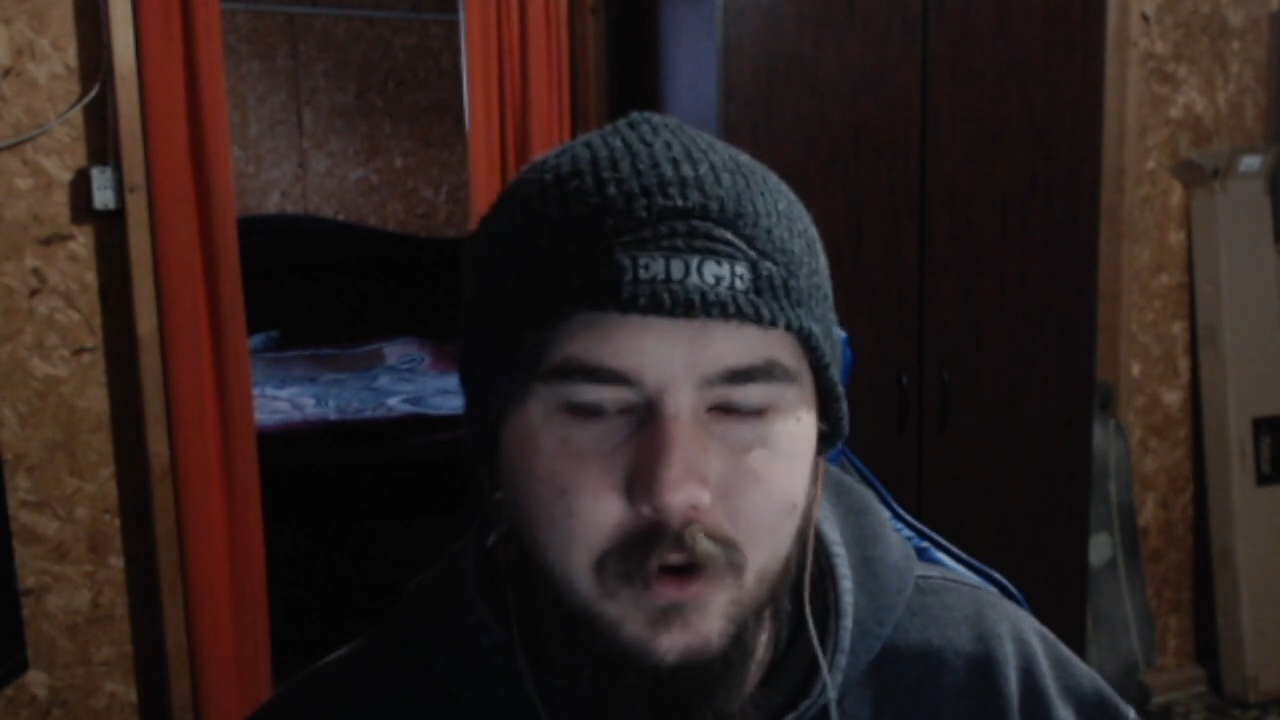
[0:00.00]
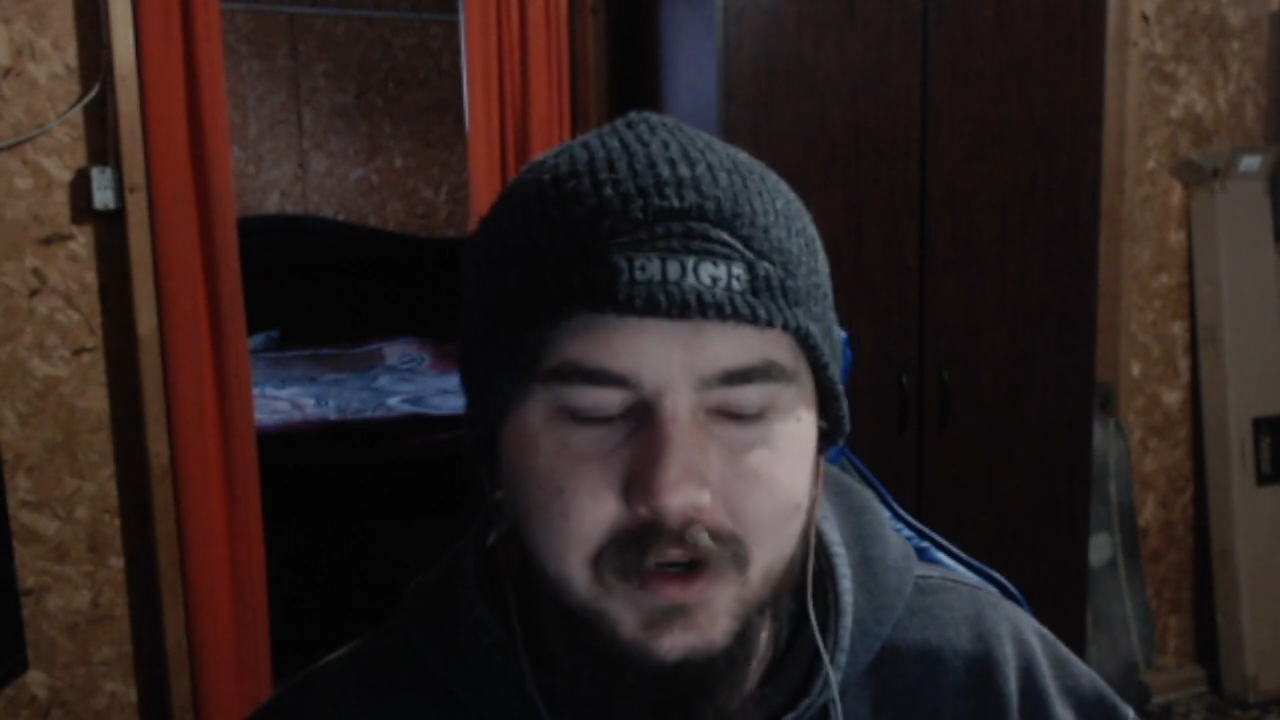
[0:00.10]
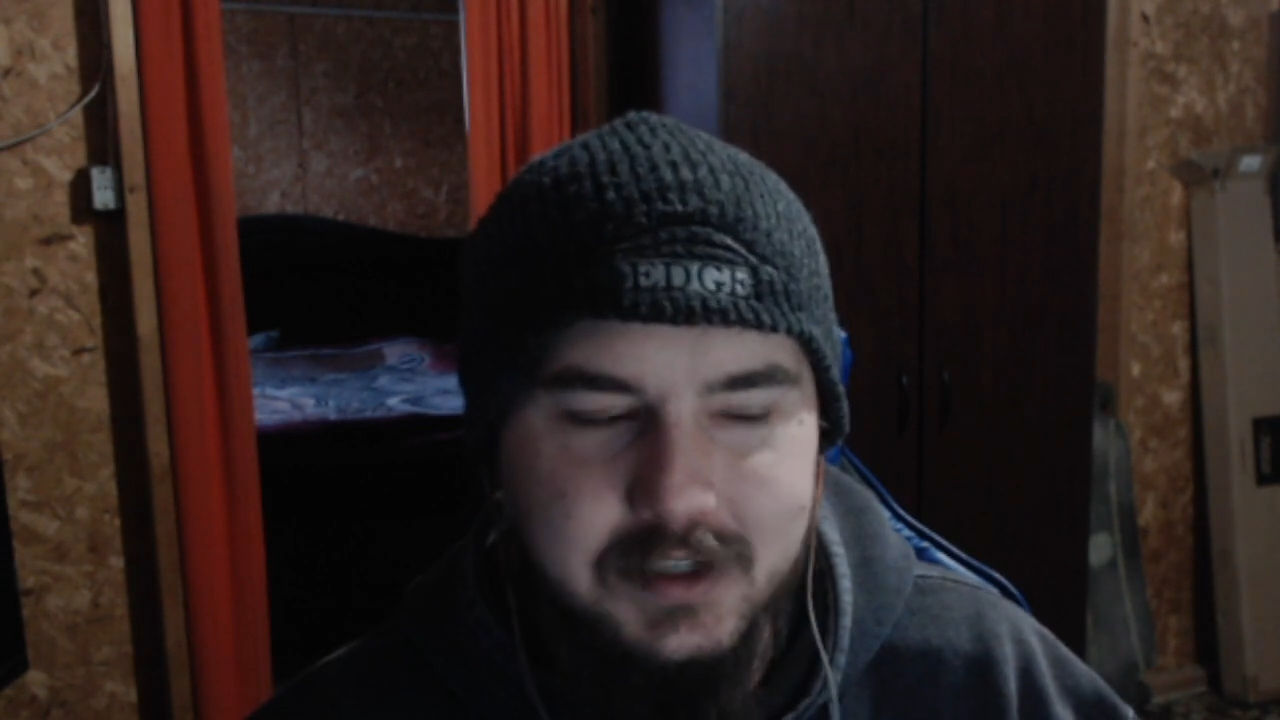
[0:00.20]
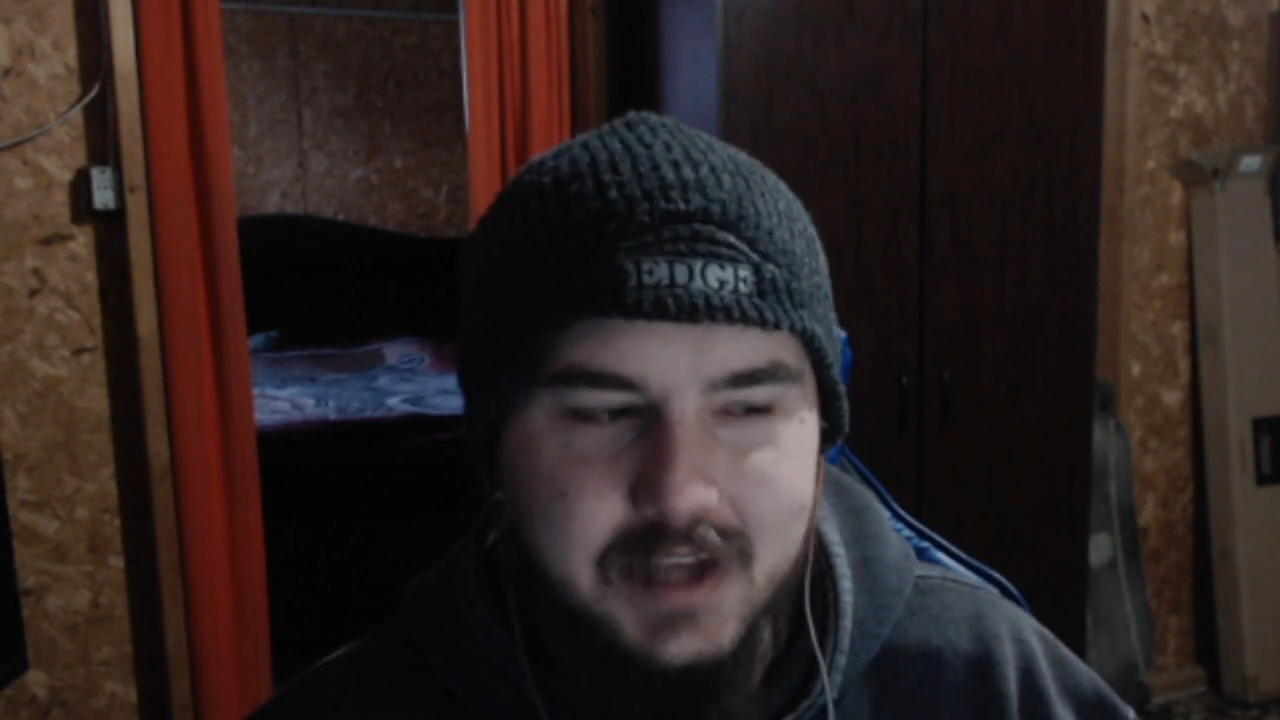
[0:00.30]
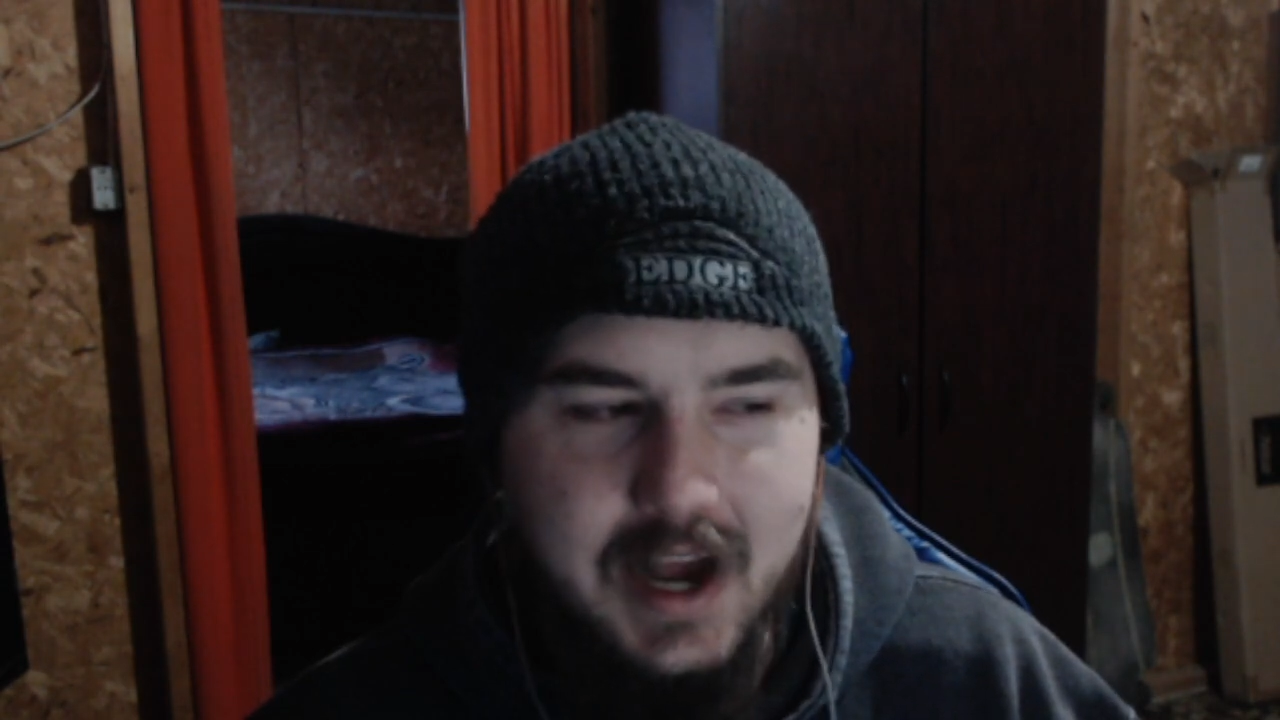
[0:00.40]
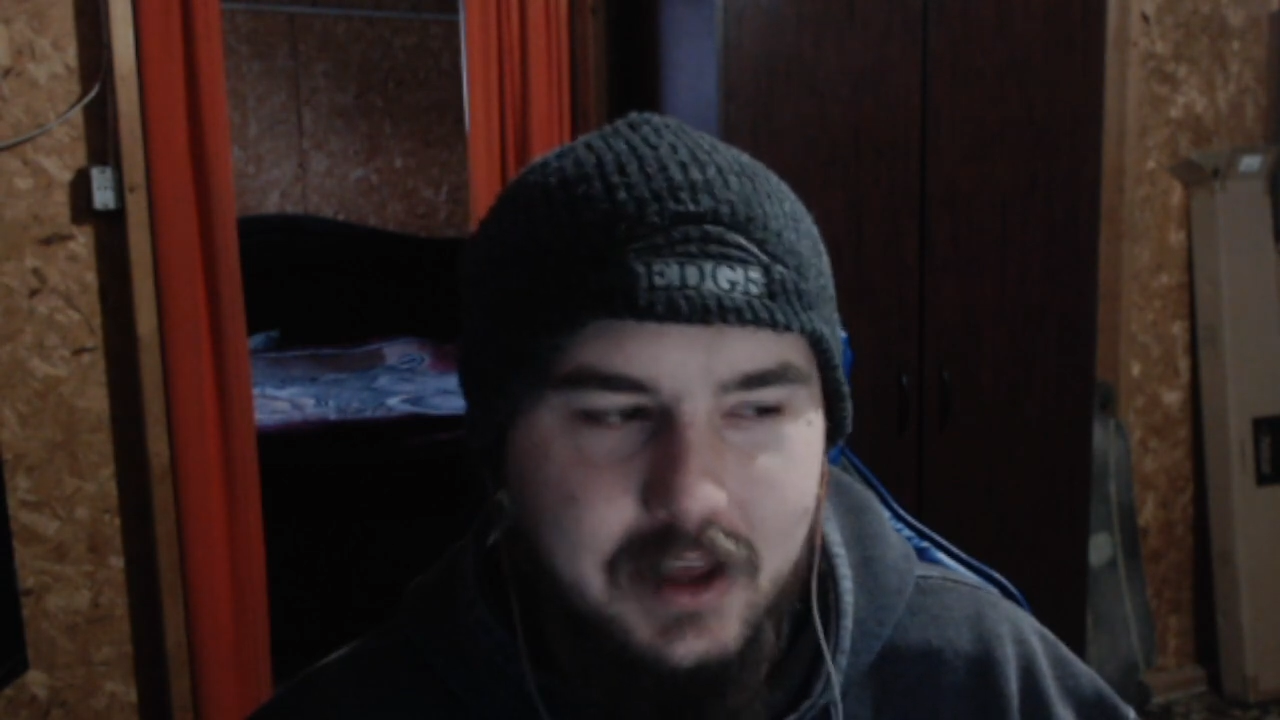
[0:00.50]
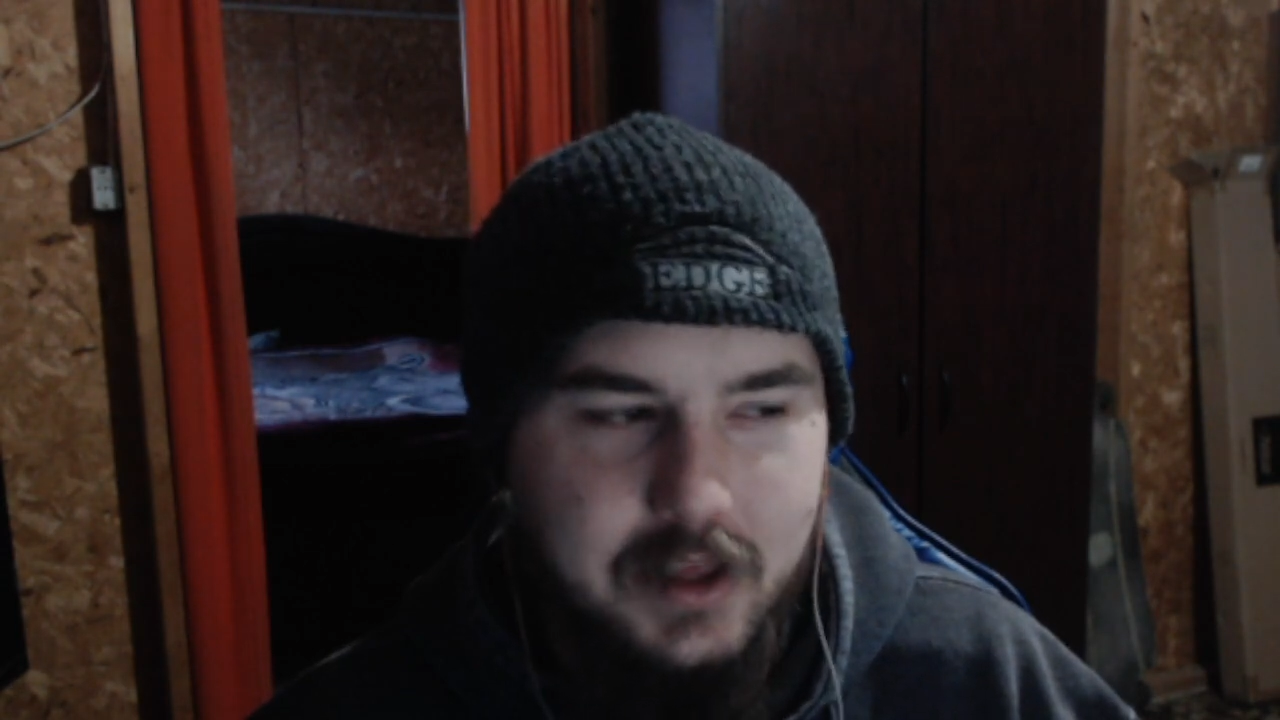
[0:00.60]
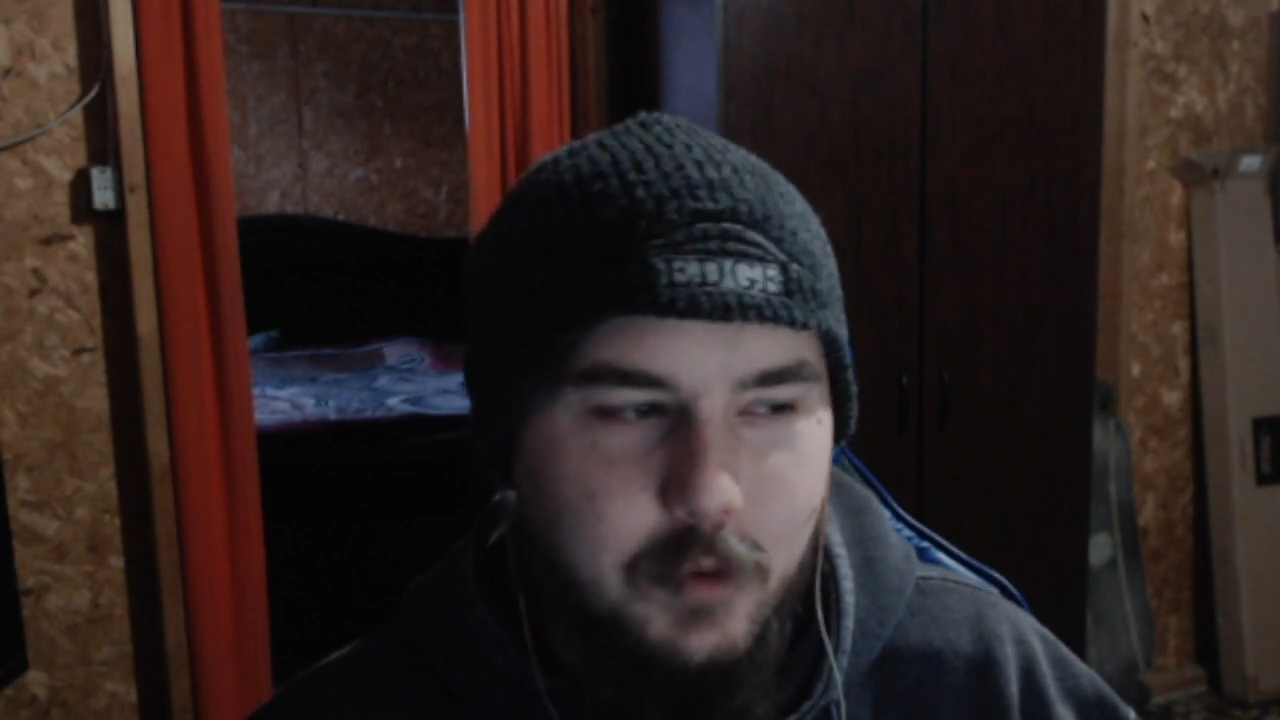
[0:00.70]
out exactly